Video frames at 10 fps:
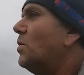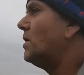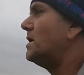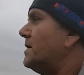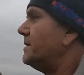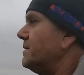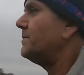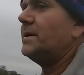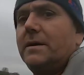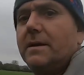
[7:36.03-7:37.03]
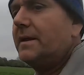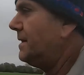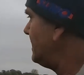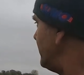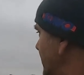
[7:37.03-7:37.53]
wormed them,
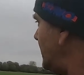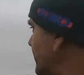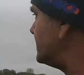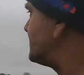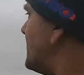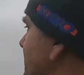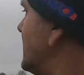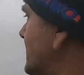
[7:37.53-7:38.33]
I know it's been